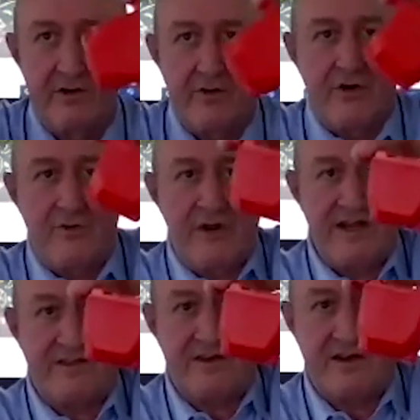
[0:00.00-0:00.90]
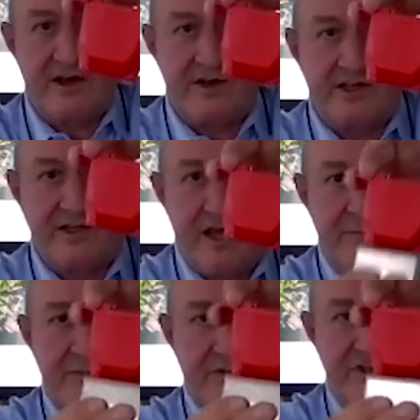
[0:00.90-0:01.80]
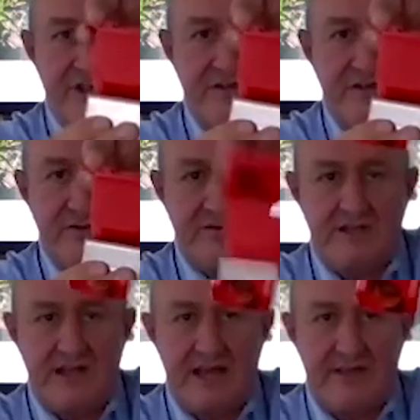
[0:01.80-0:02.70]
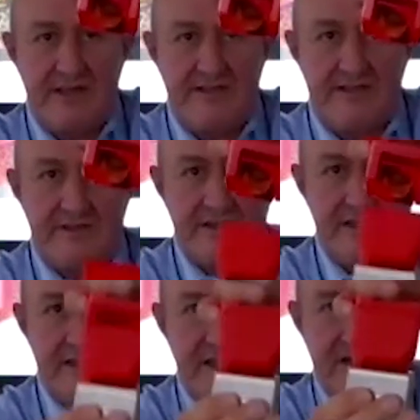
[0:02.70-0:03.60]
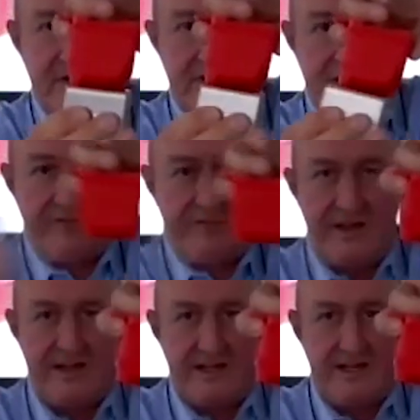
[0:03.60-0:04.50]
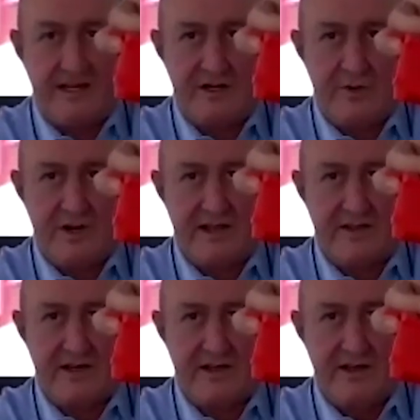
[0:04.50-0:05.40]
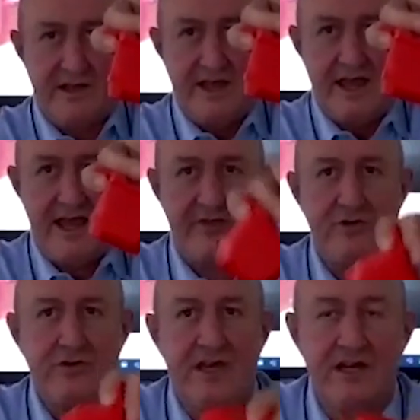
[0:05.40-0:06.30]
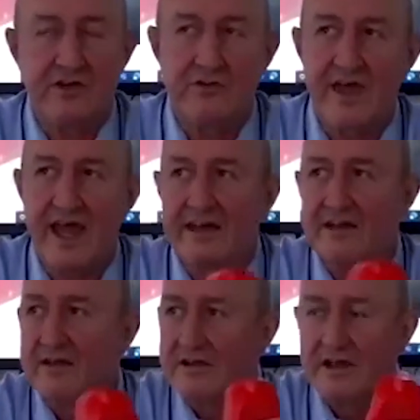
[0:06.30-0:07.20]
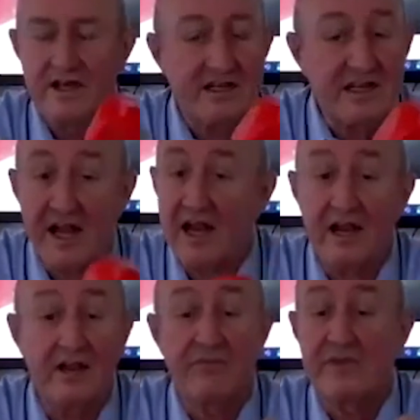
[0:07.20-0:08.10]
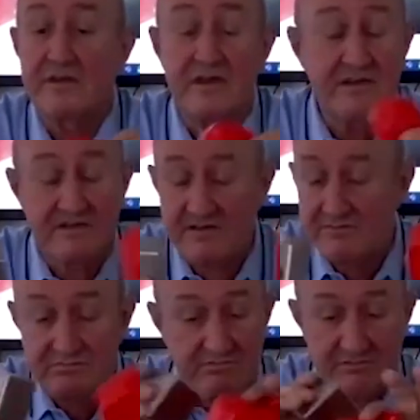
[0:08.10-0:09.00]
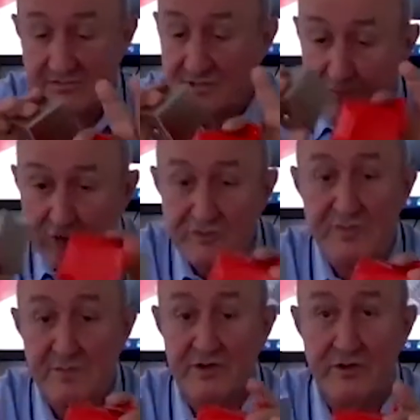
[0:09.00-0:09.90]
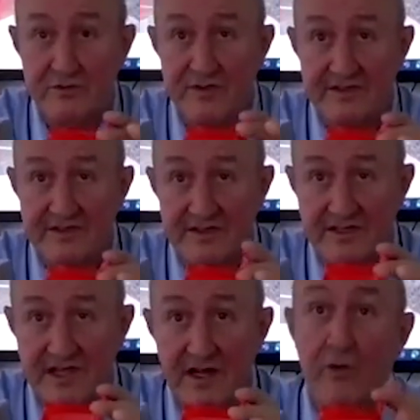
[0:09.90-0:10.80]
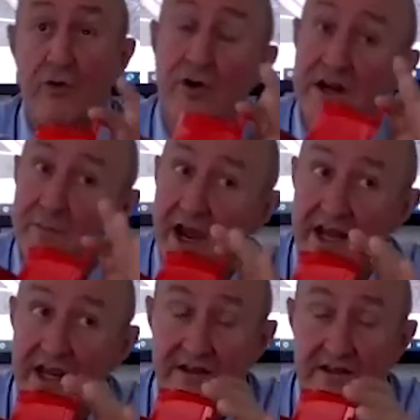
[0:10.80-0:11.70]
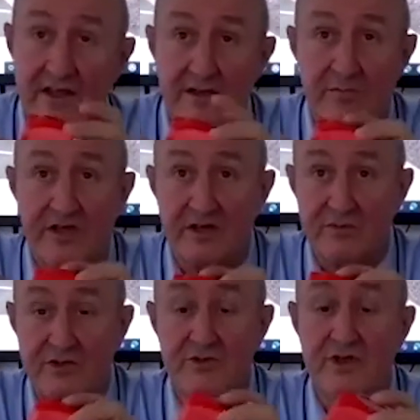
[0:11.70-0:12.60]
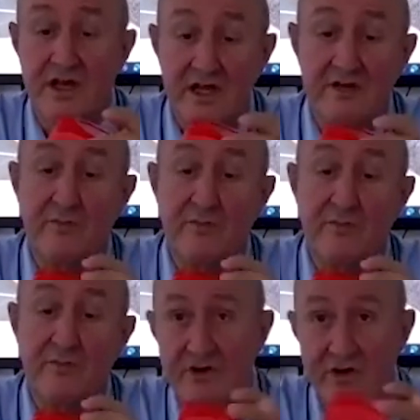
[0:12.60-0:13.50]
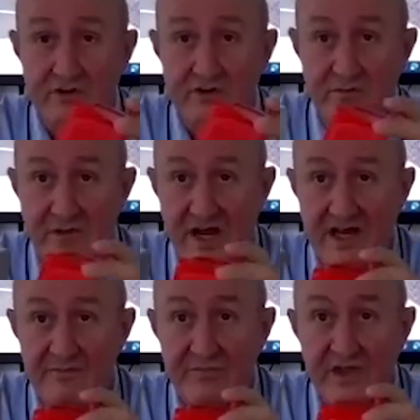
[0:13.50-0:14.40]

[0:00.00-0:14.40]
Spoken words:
Or when it's on the top, you just use it like this. You can take it on and off and take it away like that. And you can do that in a tunnel. It's the most people use this in a tunnel or in mining, because we're doing a lot monitoring also in mining.